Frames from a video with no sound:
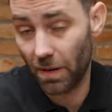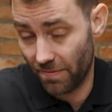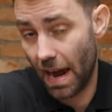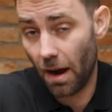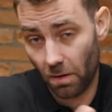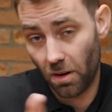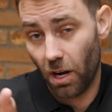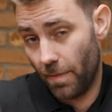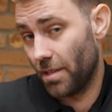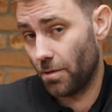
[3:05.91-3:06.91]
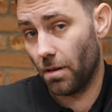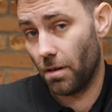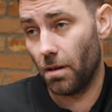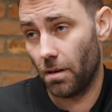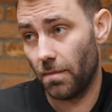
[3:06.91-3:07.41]
We've now got him into
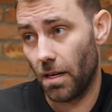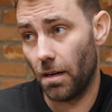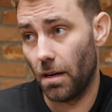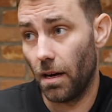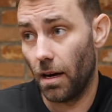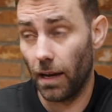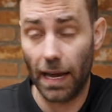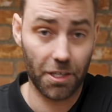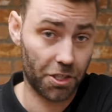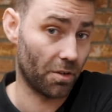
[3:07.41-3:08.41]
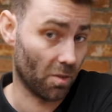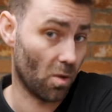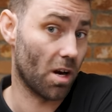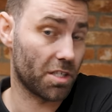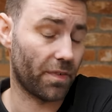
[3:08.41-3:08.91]
a, a, a lake shoe that
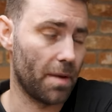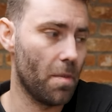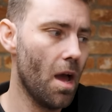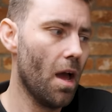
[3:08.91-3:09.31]
works for him.